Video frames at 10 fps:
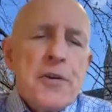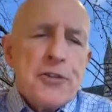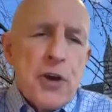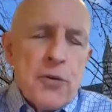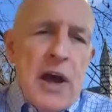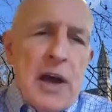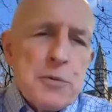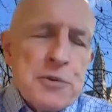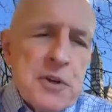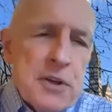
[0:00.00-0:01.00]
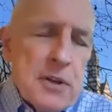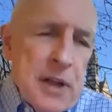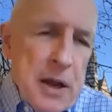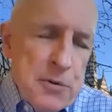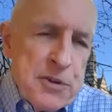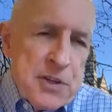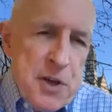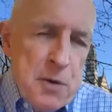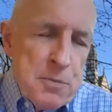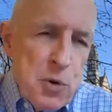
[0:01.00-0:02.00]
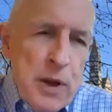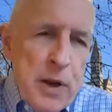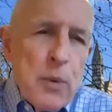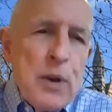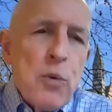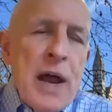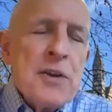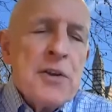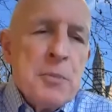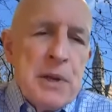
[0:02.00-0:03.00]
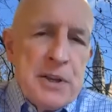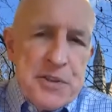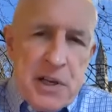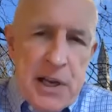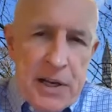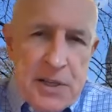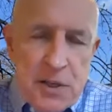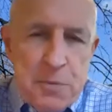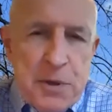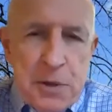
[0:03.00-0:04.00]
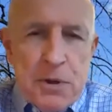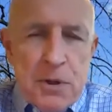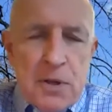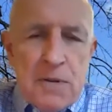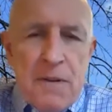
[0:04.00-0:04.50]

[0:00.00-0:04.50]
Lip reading: So that was an example where we randomly selected people